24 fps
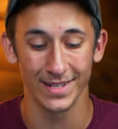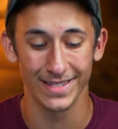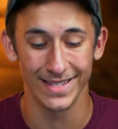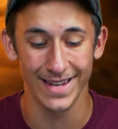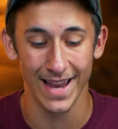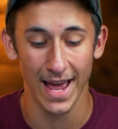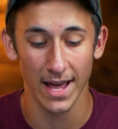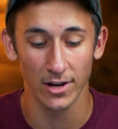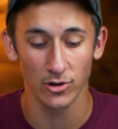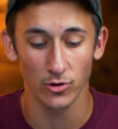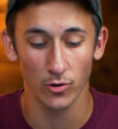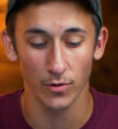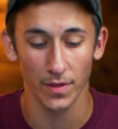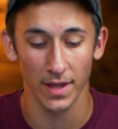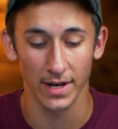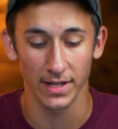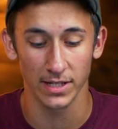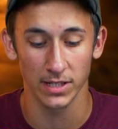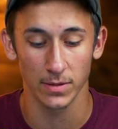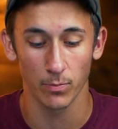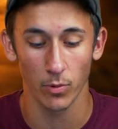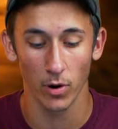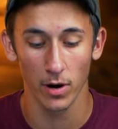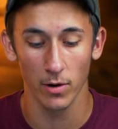natural that a
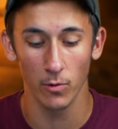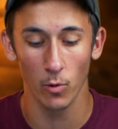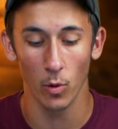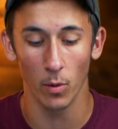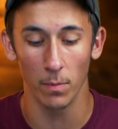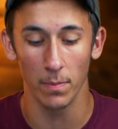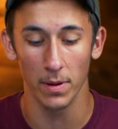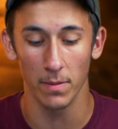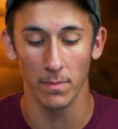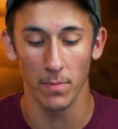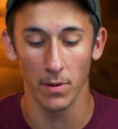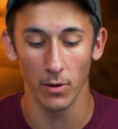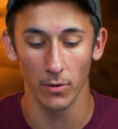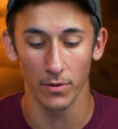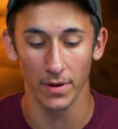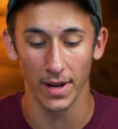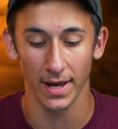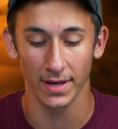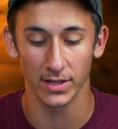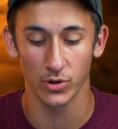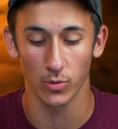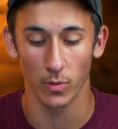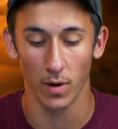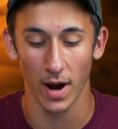spring will be built
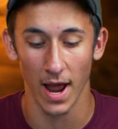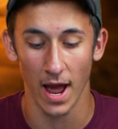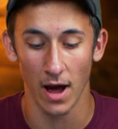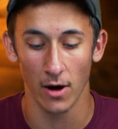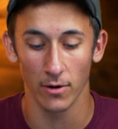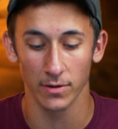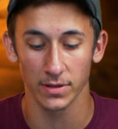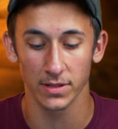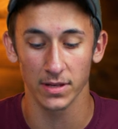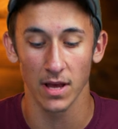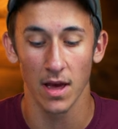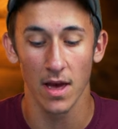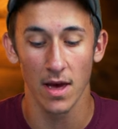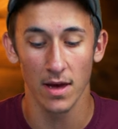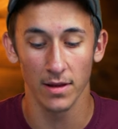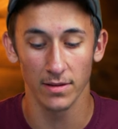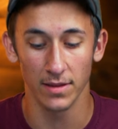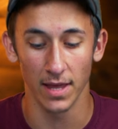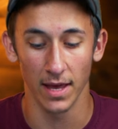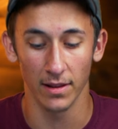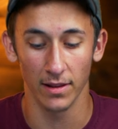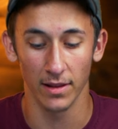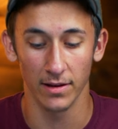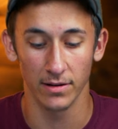next to her house
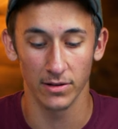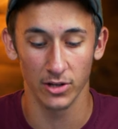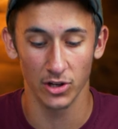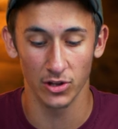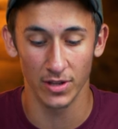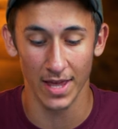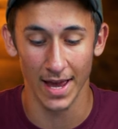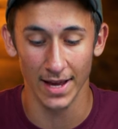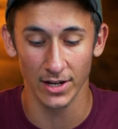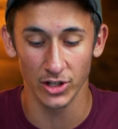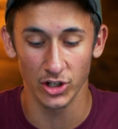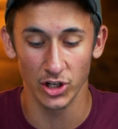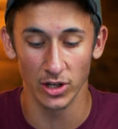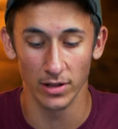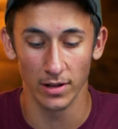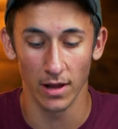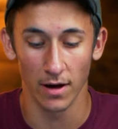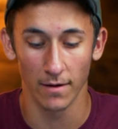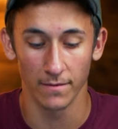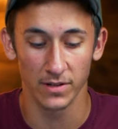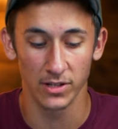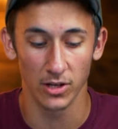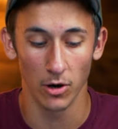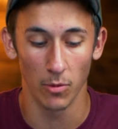that she
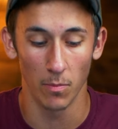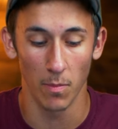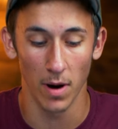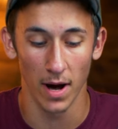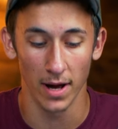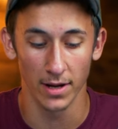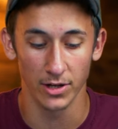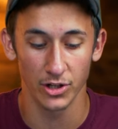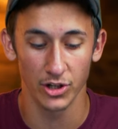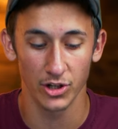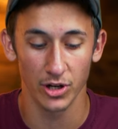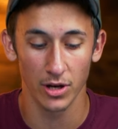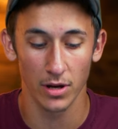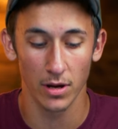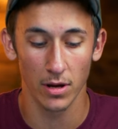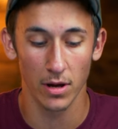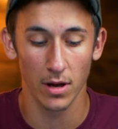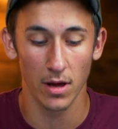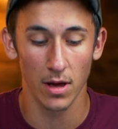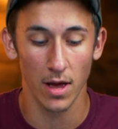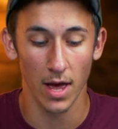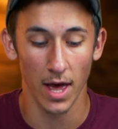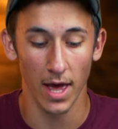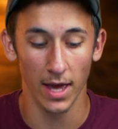loved so much.
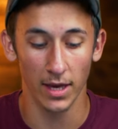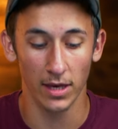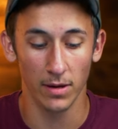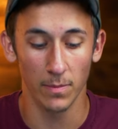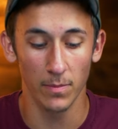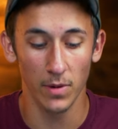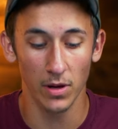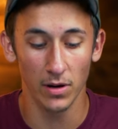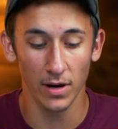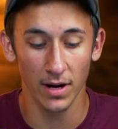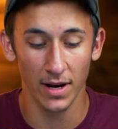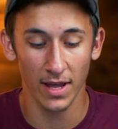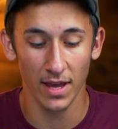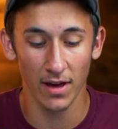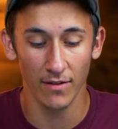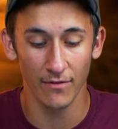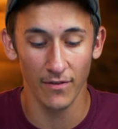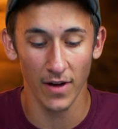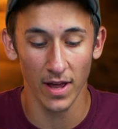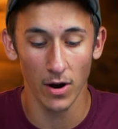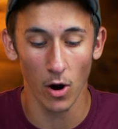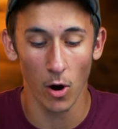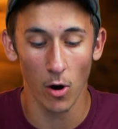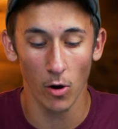A community
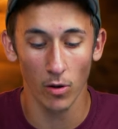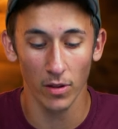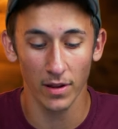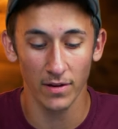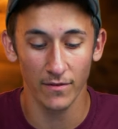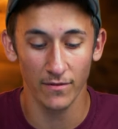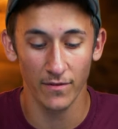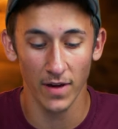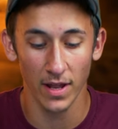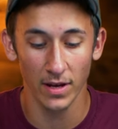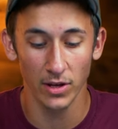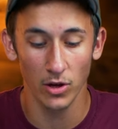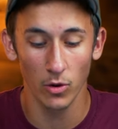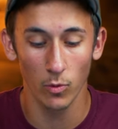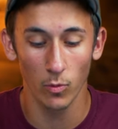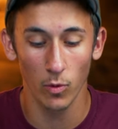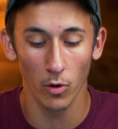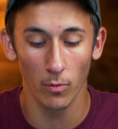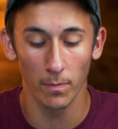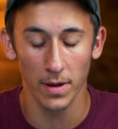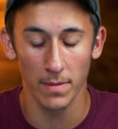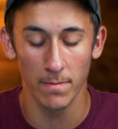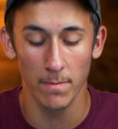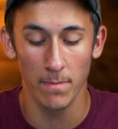event hall and venue
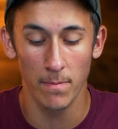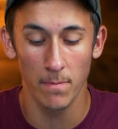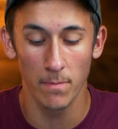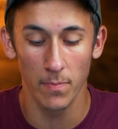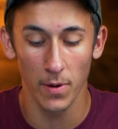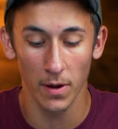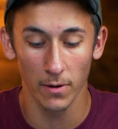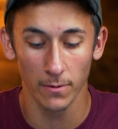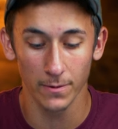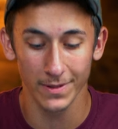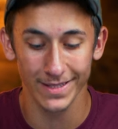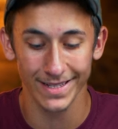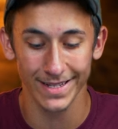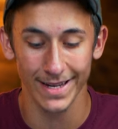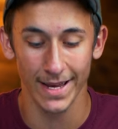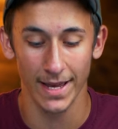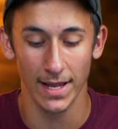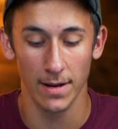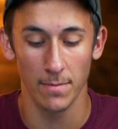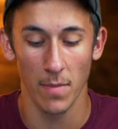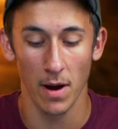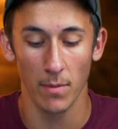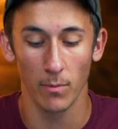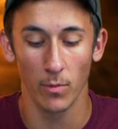will be built
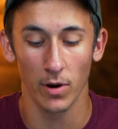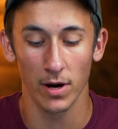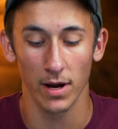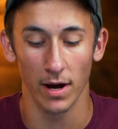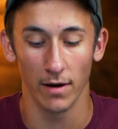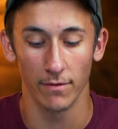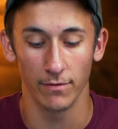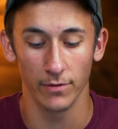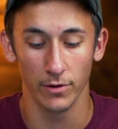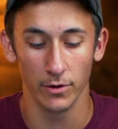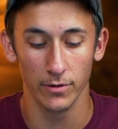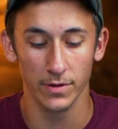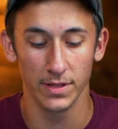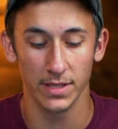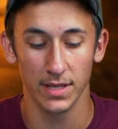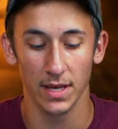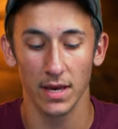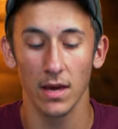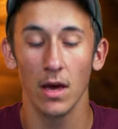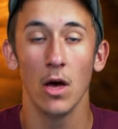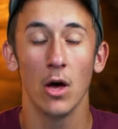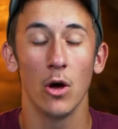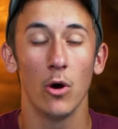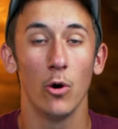in memory of
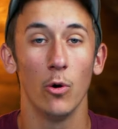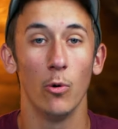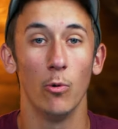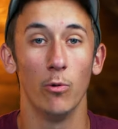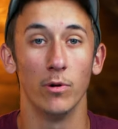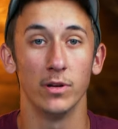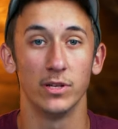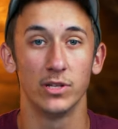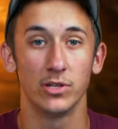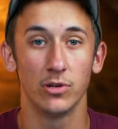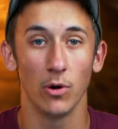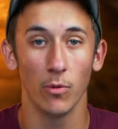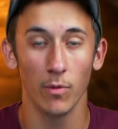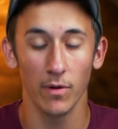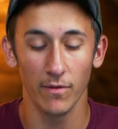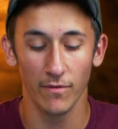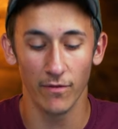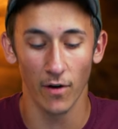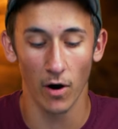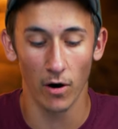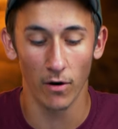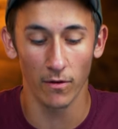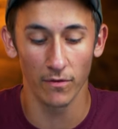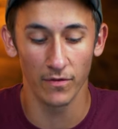Lucy, who is so
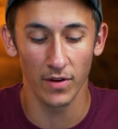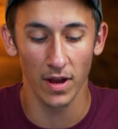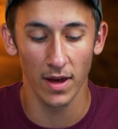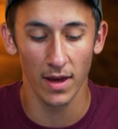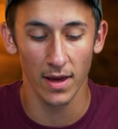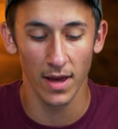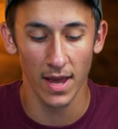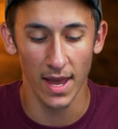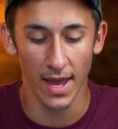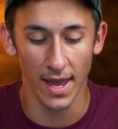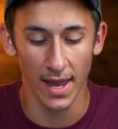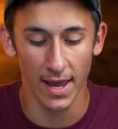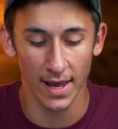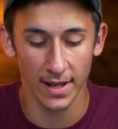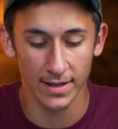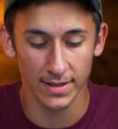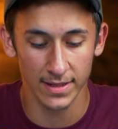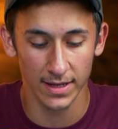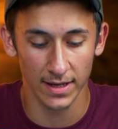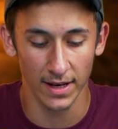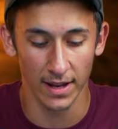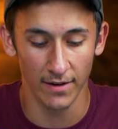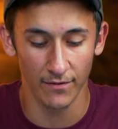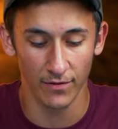involved and
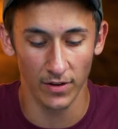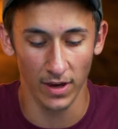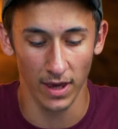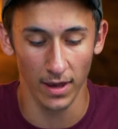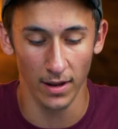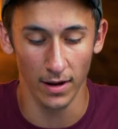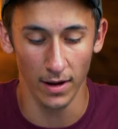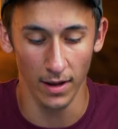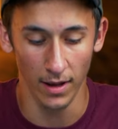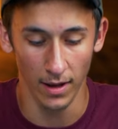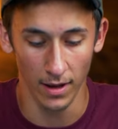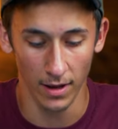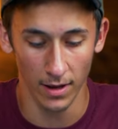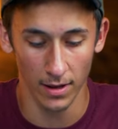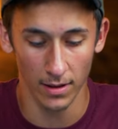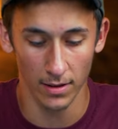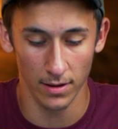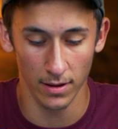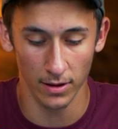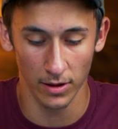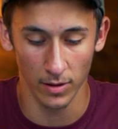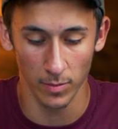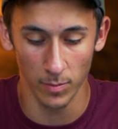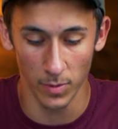significant
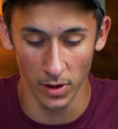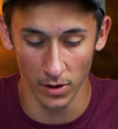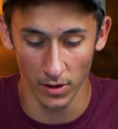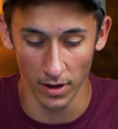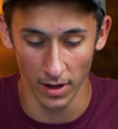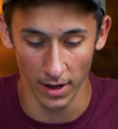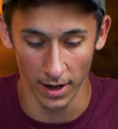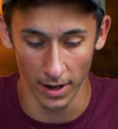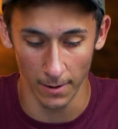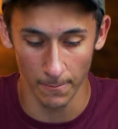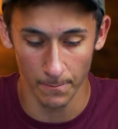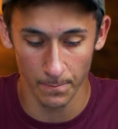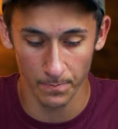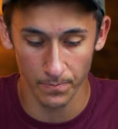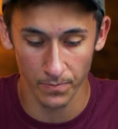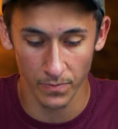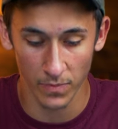in the community.